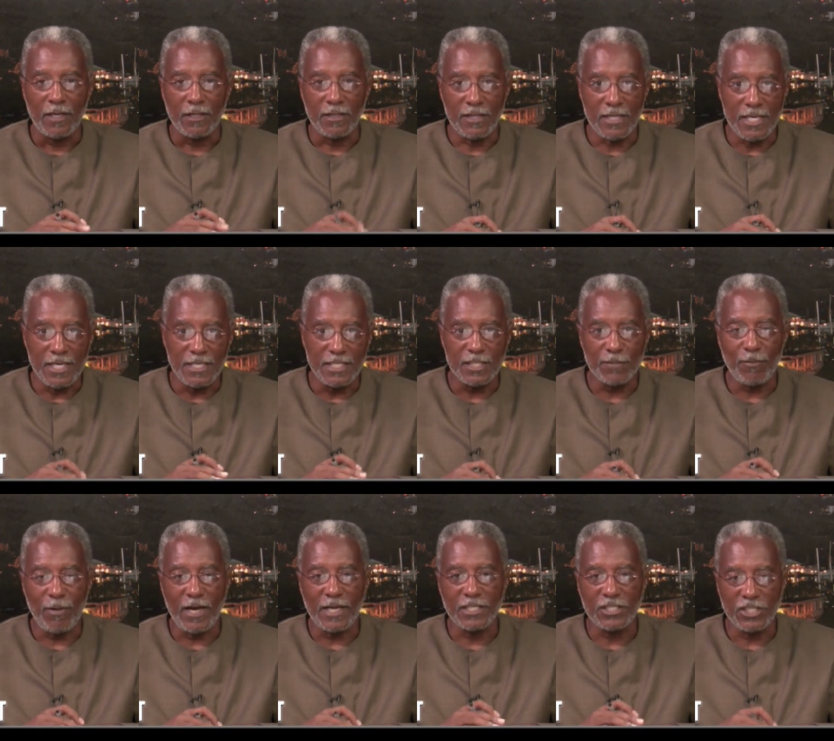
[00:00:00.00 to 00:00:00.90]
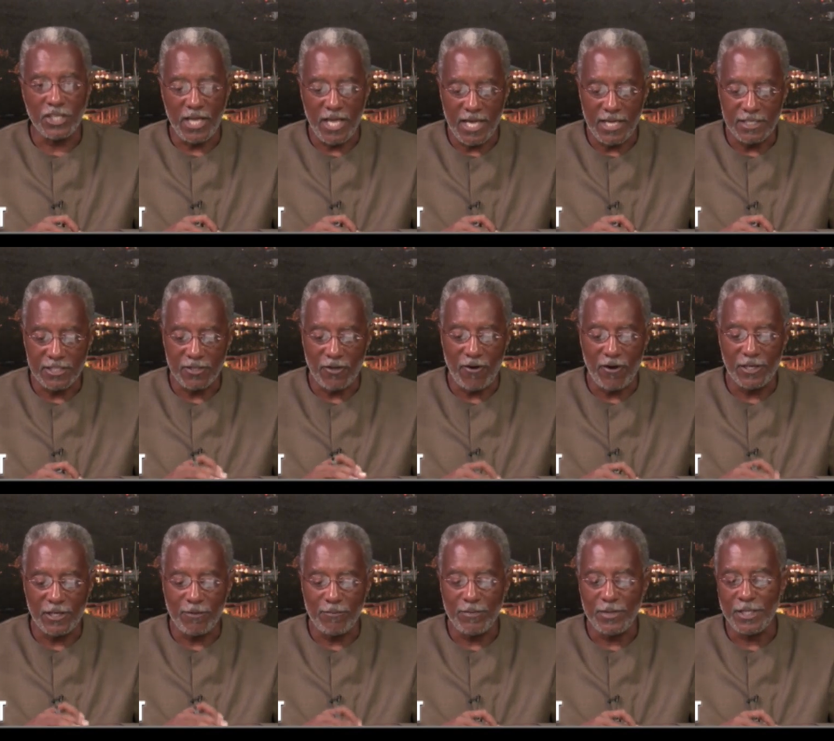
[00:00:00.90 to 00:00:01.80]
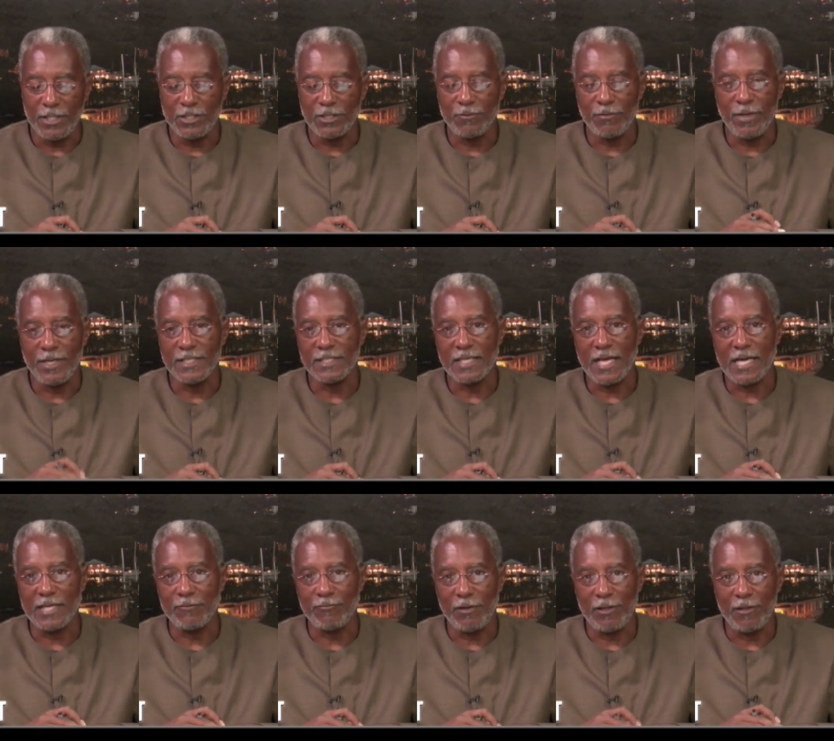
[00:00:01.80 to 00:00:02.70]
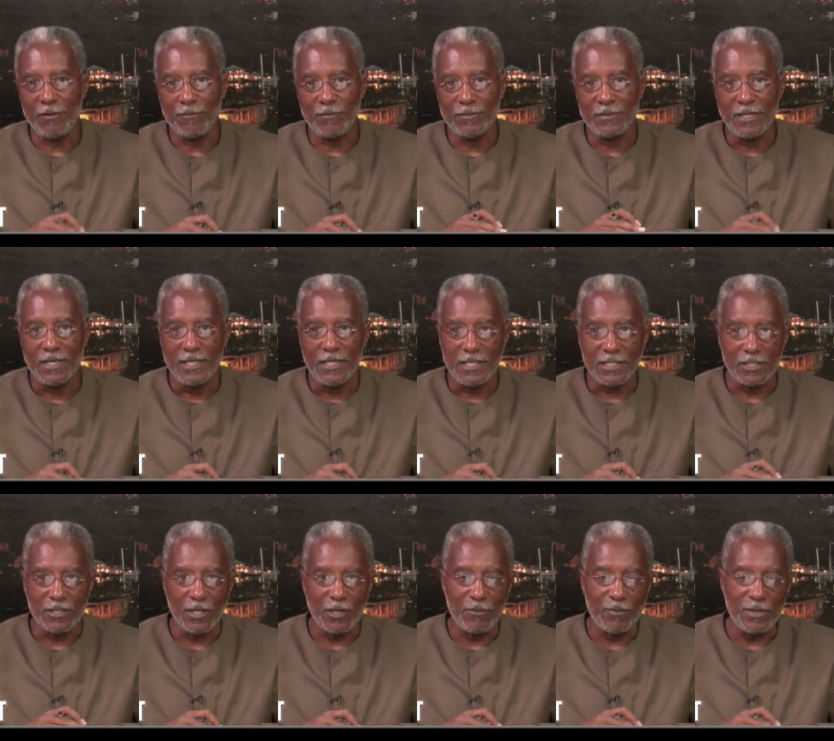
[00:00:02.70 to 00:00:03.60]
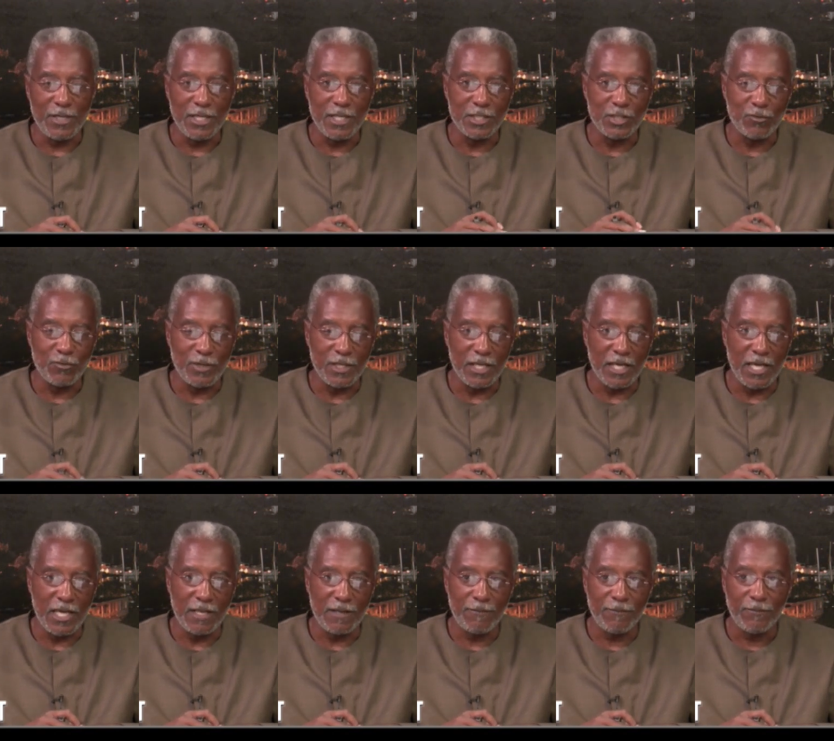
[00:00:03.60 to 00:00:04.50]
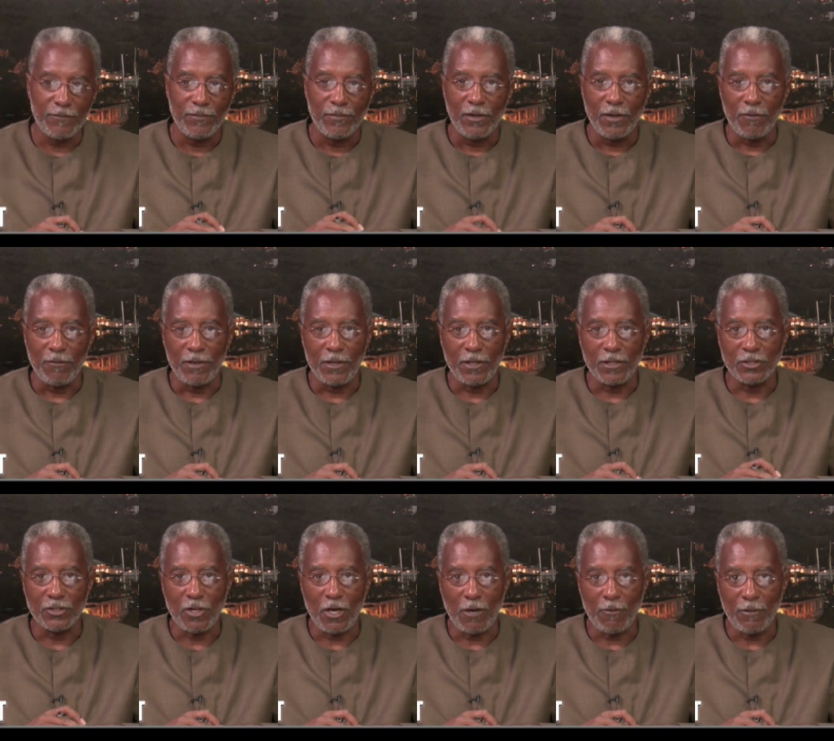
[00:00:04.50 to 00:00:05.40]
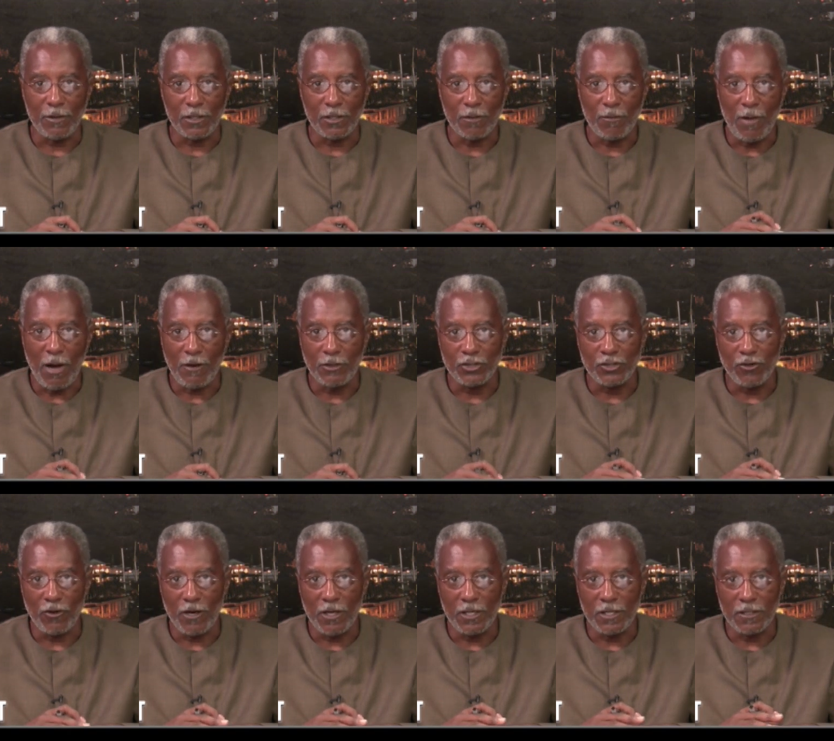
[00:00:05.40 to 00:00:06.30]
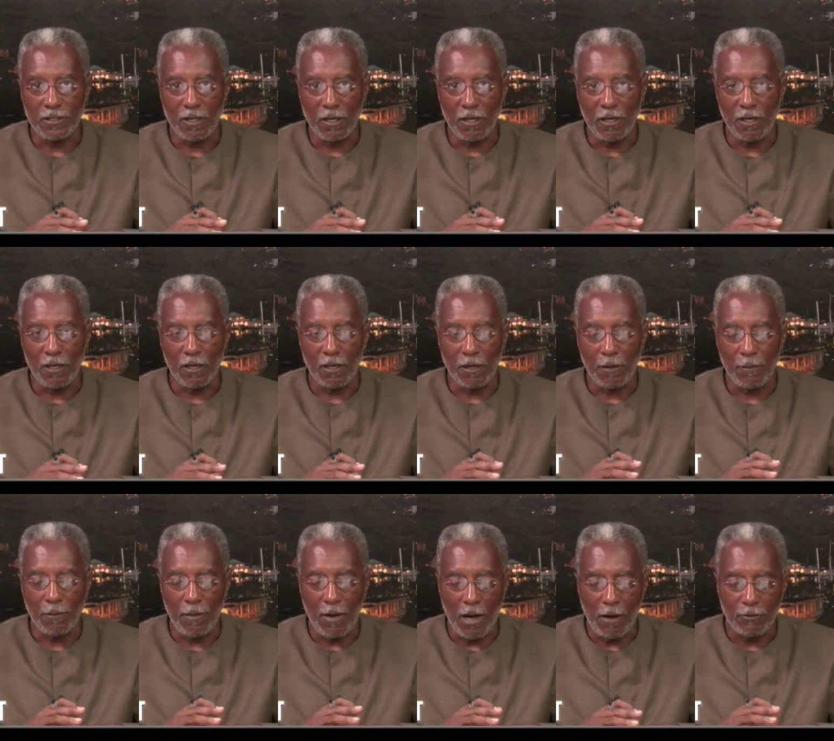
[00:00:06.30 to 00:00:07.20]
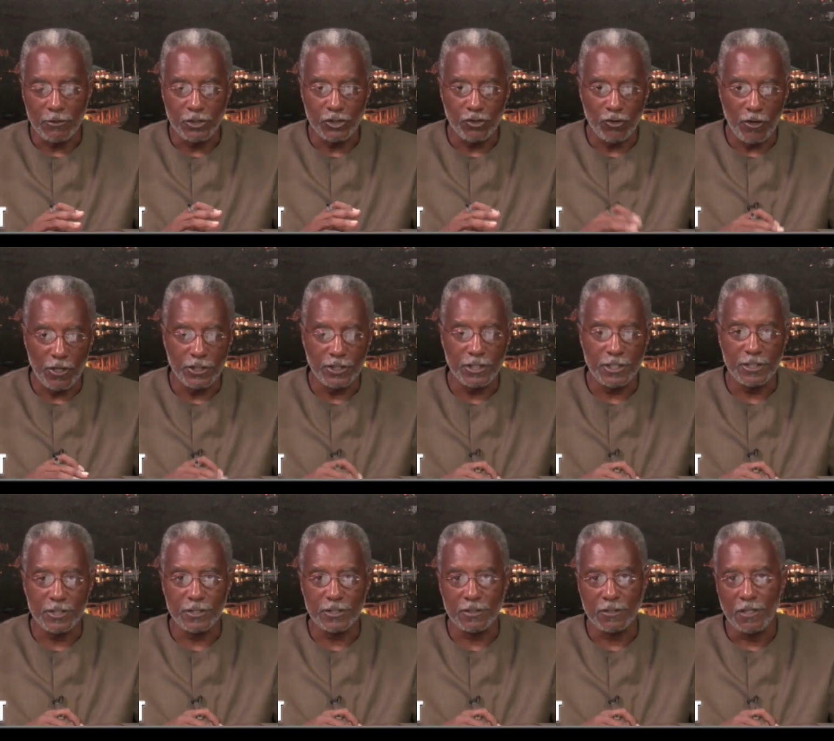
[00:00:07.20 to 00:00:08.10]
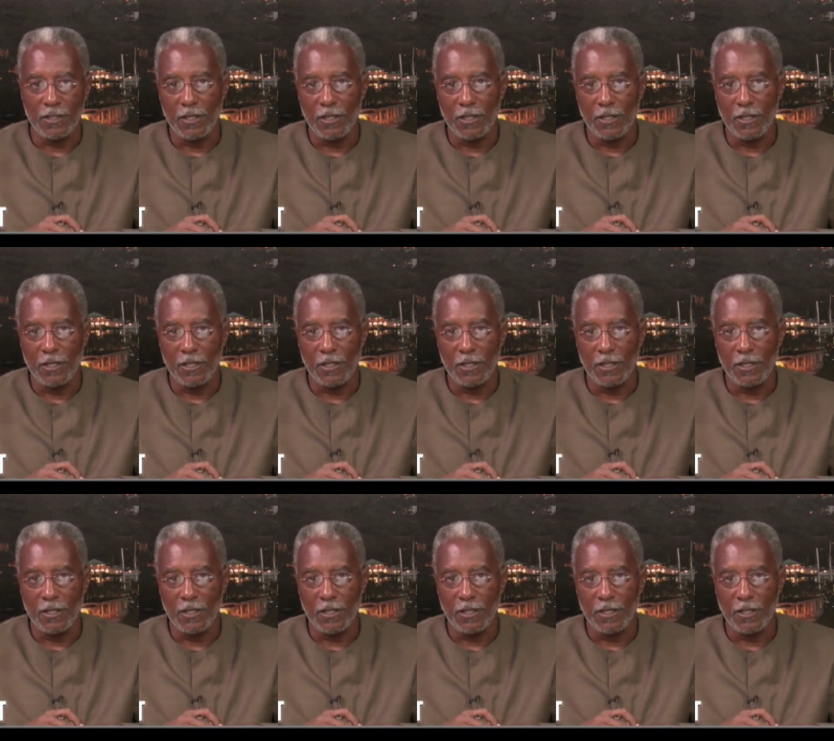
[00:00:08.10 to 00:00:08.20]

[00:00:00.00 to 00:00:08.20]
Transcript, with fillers: the spot jazz on the beach, Bayside Rhythm, is going to be this weekend. We're going to talk with Kamau, George, uh, George's